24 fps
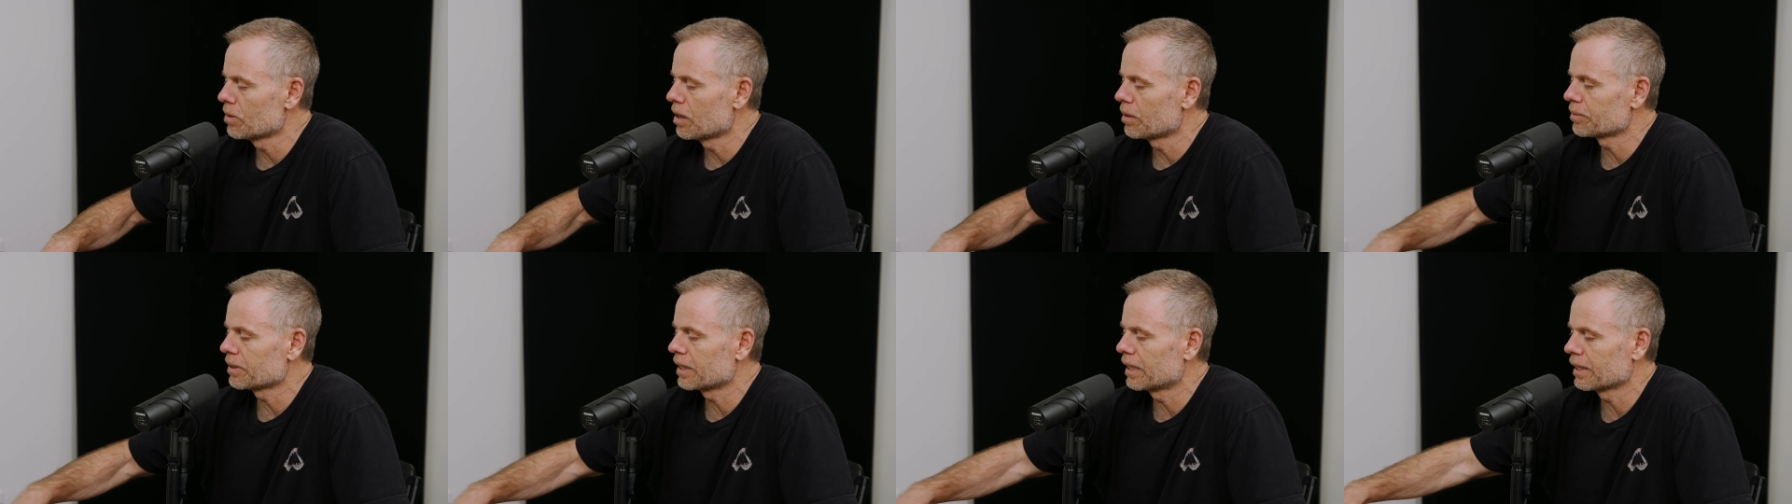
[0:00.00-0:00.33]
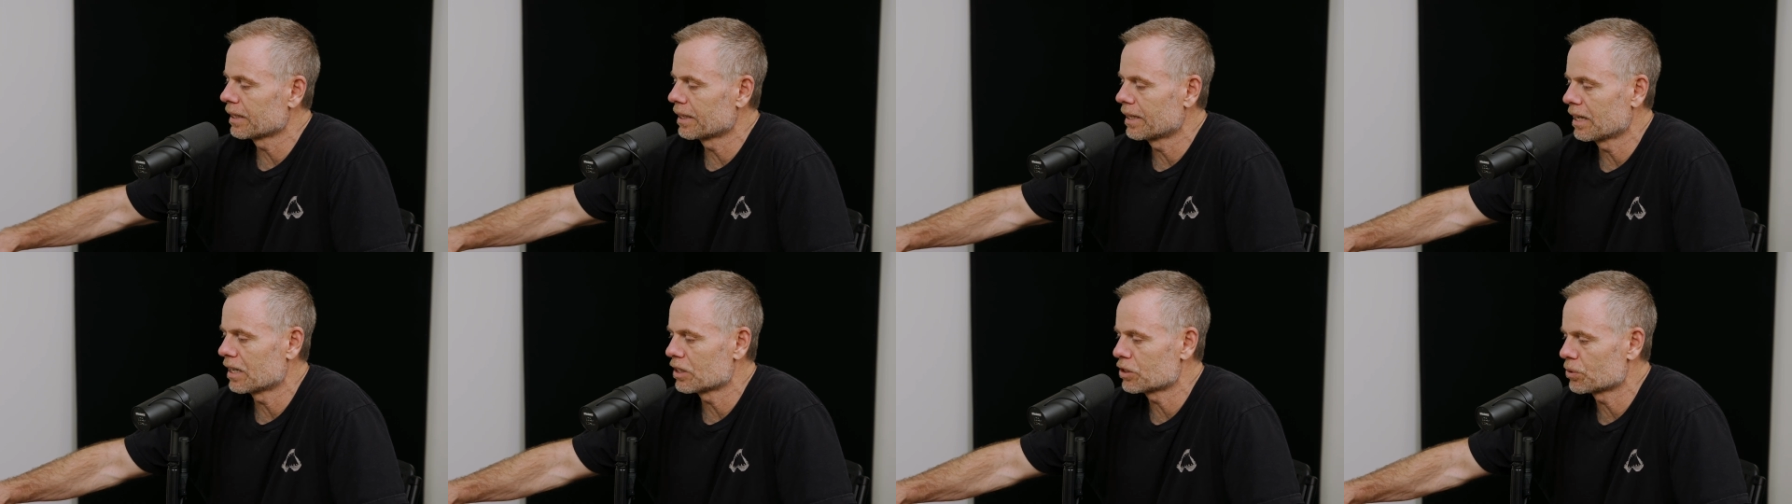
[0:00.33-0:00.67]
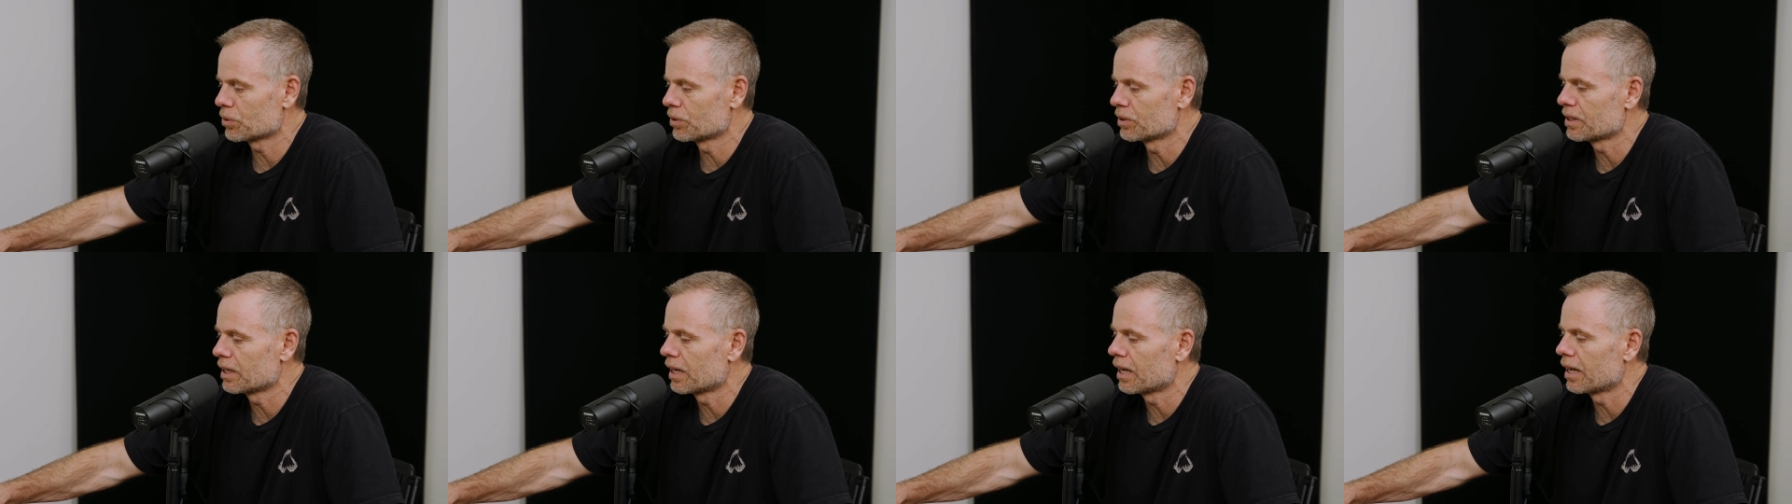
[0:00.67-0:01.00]
mom getting
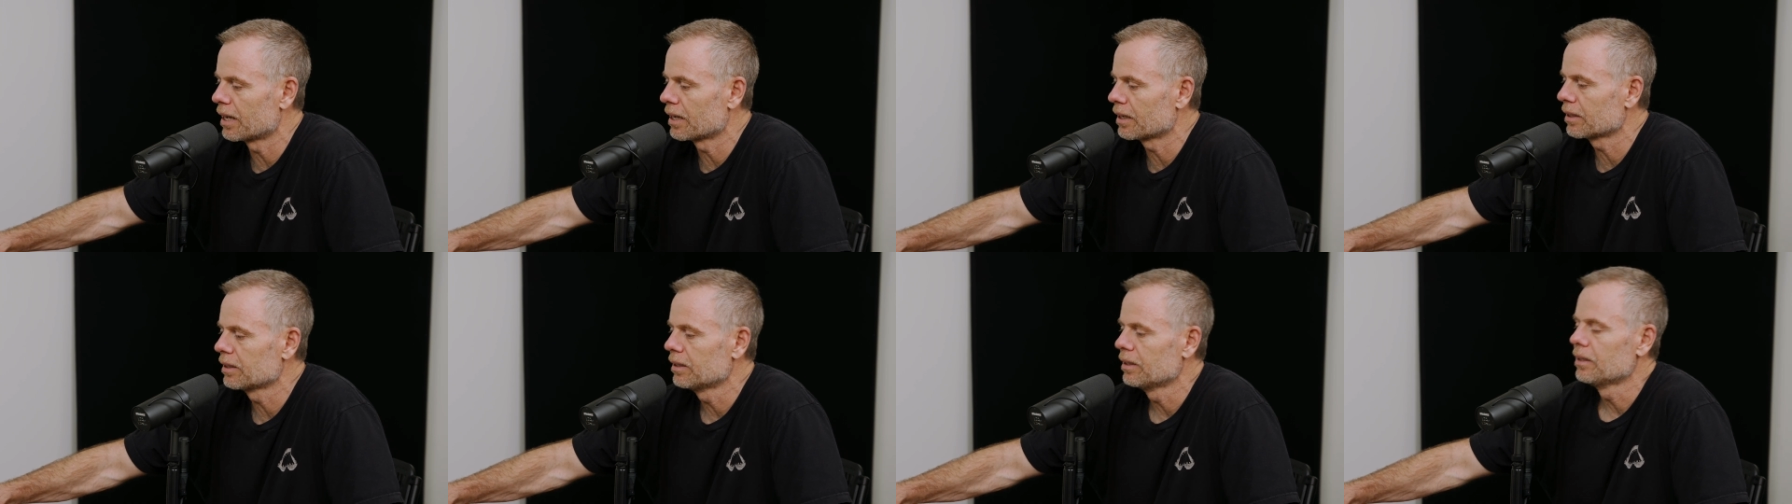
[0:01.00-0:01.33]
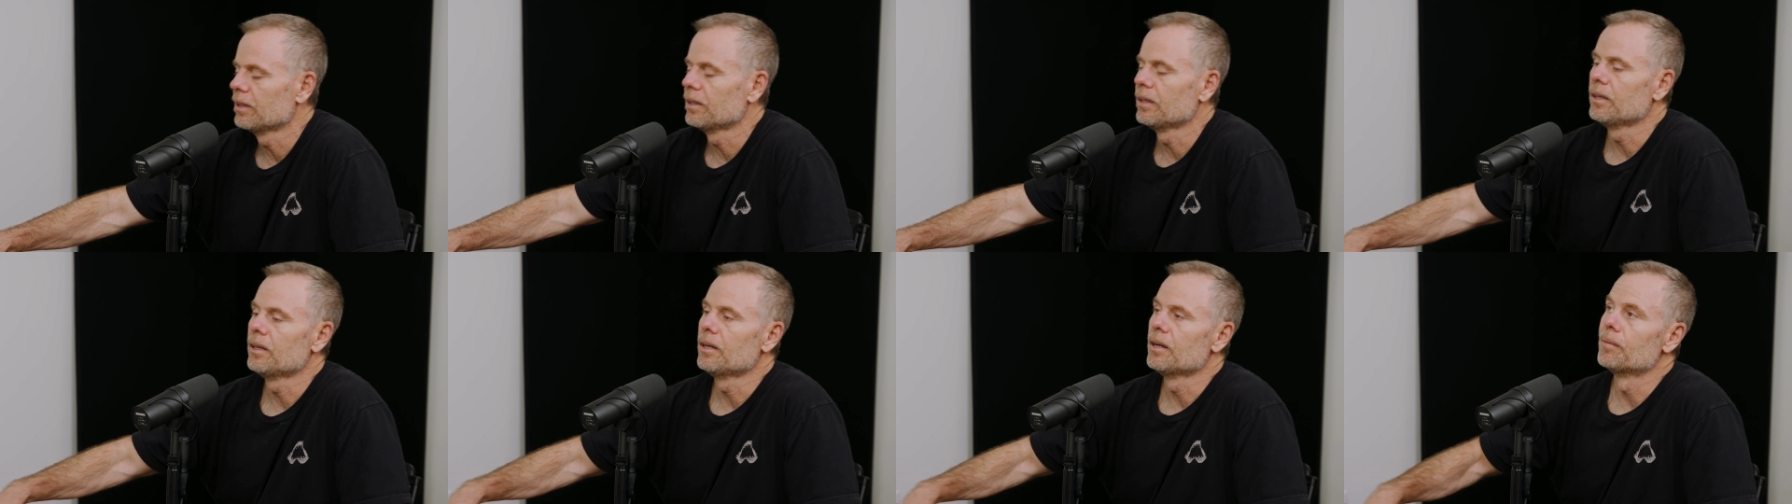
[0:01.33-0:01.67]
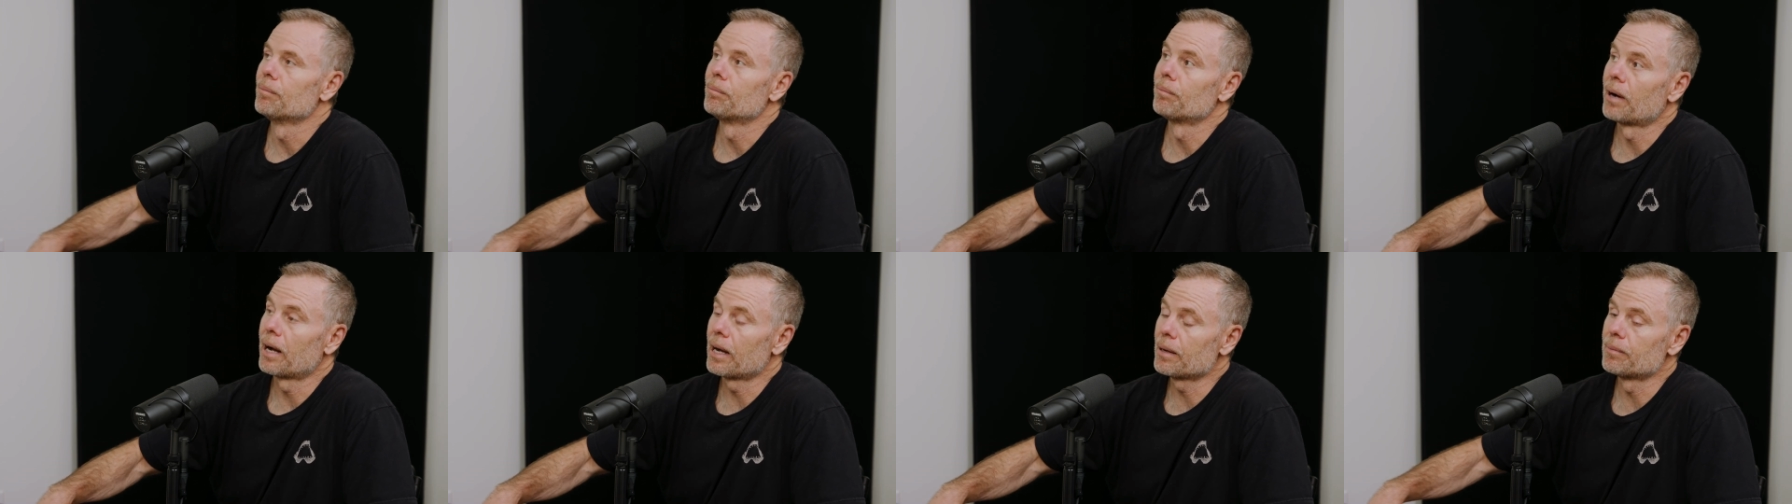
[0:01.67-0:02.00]
cancer and dying,
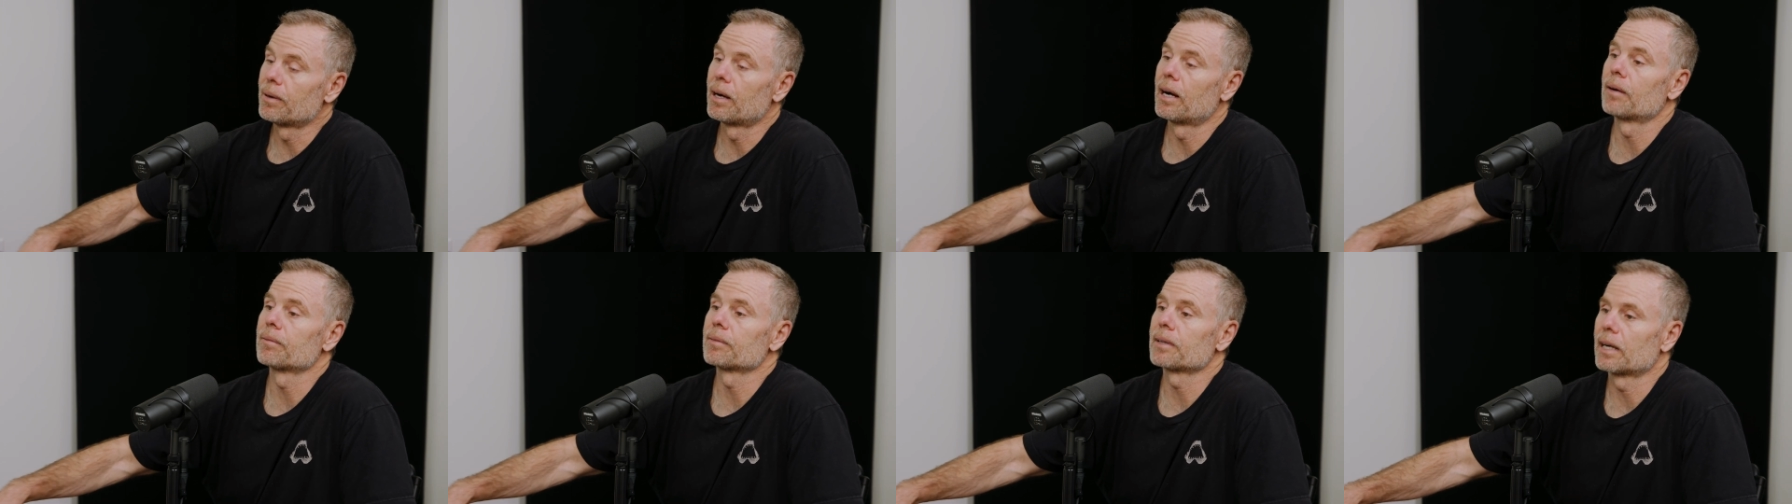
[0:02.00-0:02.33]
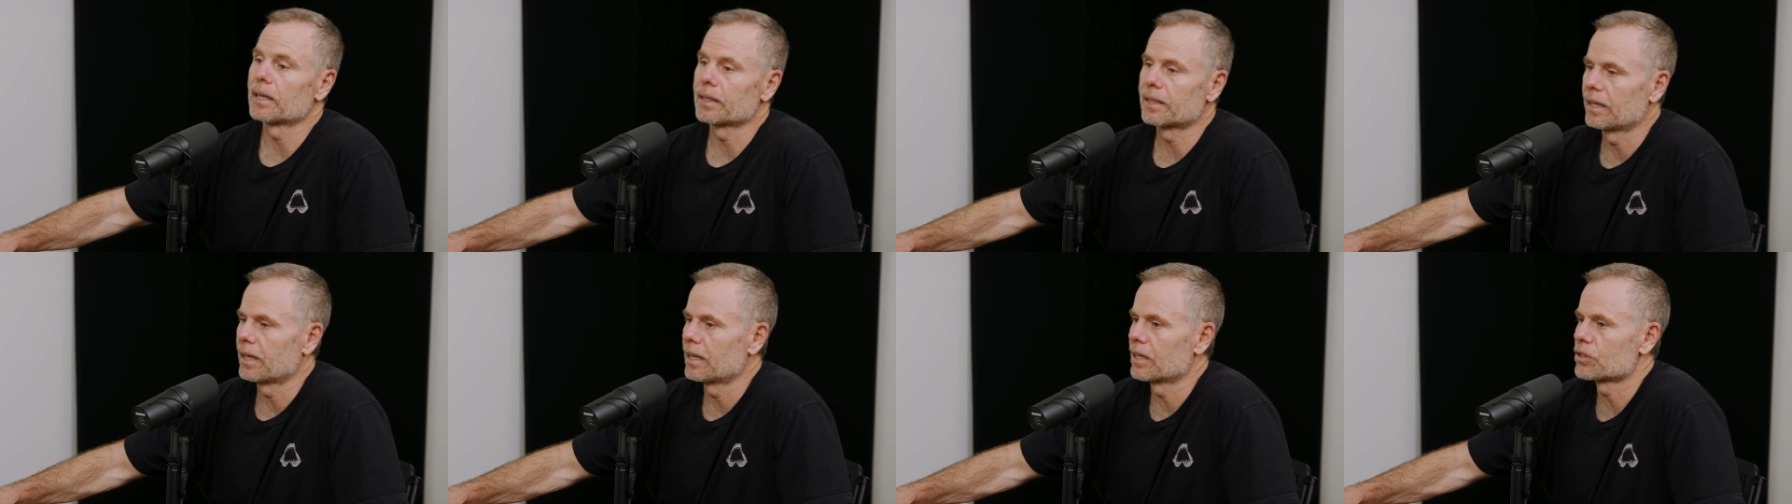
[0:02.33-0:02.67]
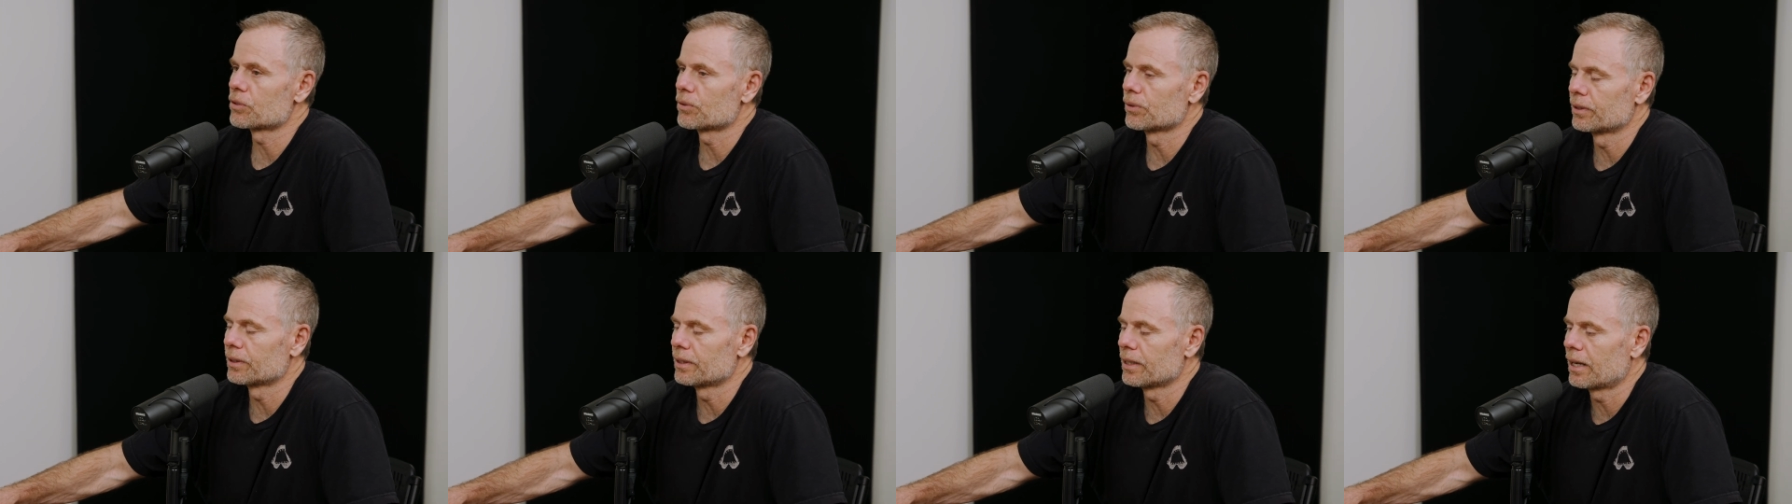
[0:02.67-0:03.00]
my mom got
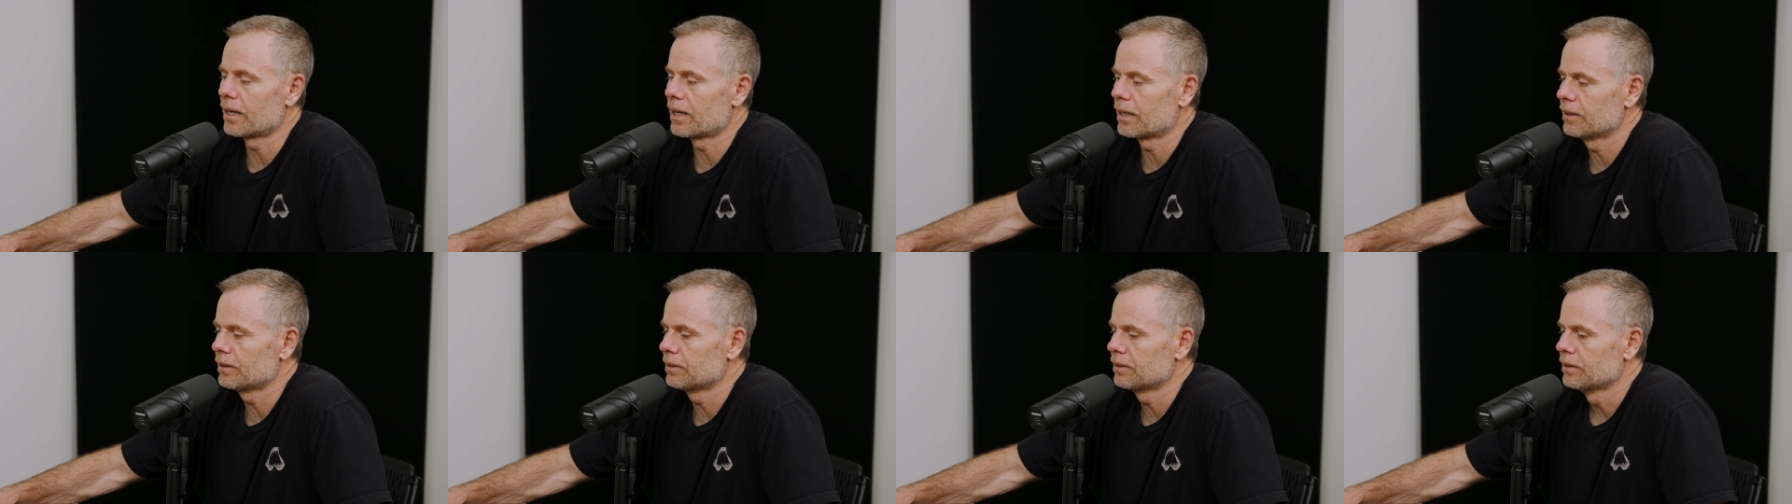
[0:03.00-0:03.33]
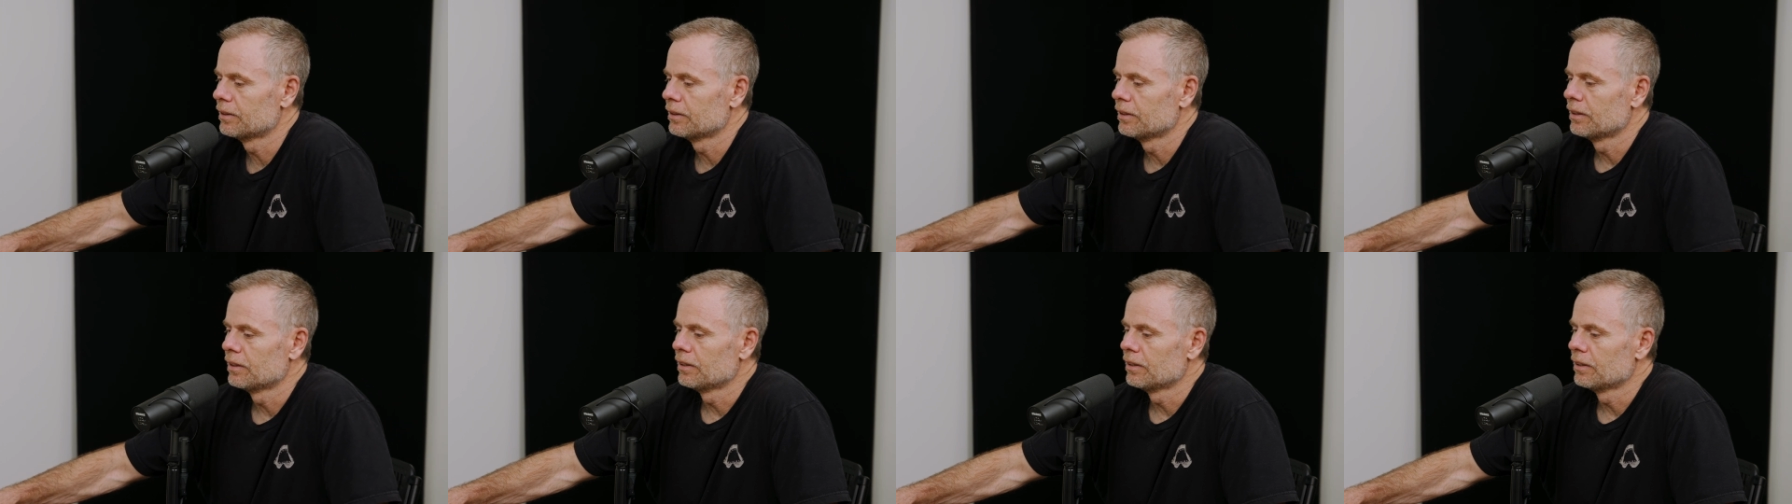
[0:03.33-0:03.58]
cancer and died.